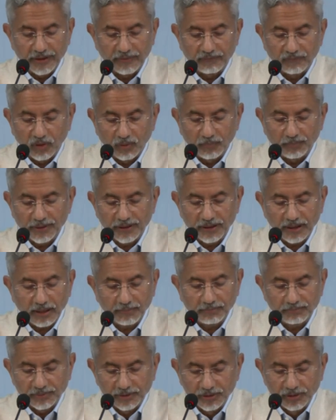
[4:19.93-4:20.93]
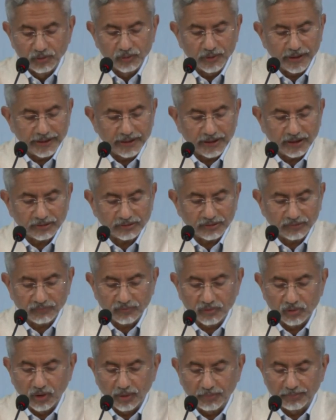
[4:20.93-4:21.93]
We have opened up new areas
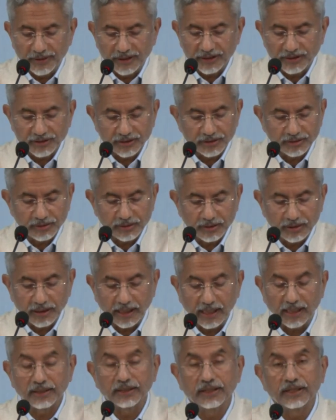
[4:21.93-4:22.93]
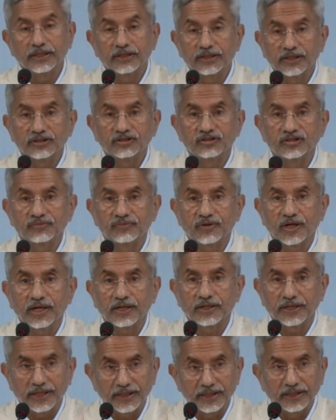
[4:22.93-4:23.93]
of cooperation and
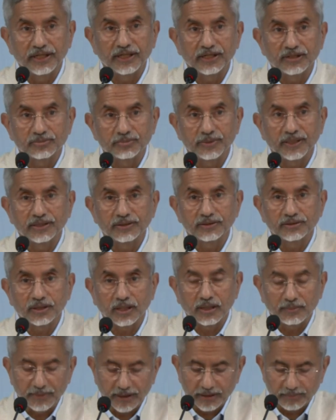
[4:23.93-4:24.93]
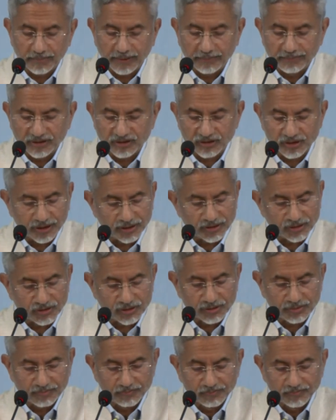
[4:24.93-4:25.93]
intensified engagement among member
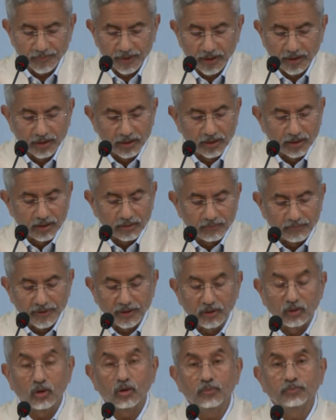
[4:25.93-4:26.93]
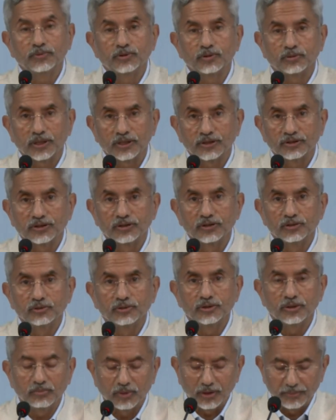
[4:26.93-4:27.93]
states. We hope to
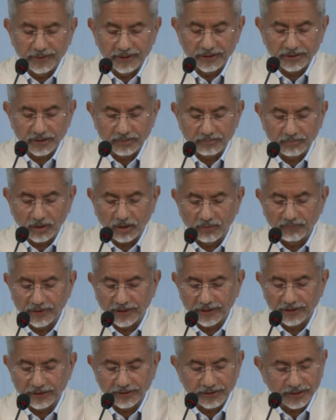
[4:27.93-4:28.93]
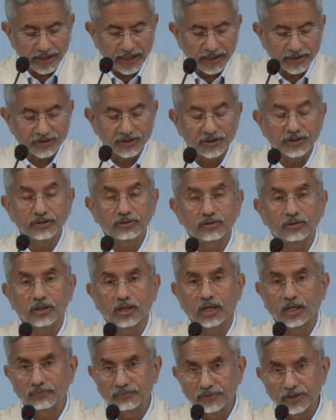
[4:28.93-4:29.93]
continue the momentum of our interaction
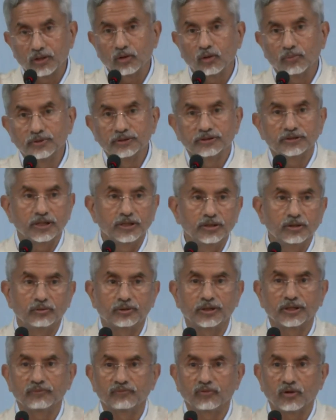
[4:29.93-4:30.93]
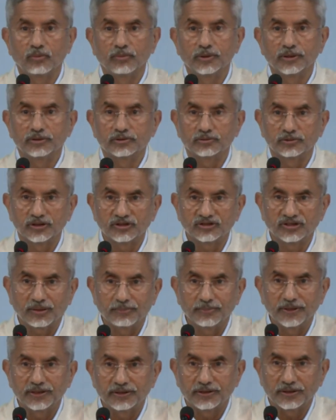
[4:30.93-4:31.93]
and we are obviously looking forward to the
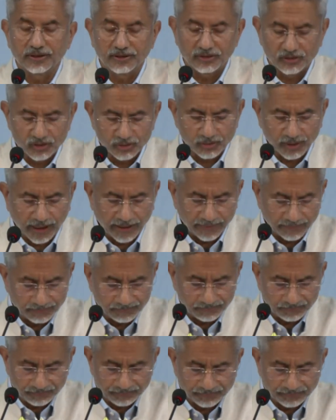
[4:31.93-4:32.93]
summit in July.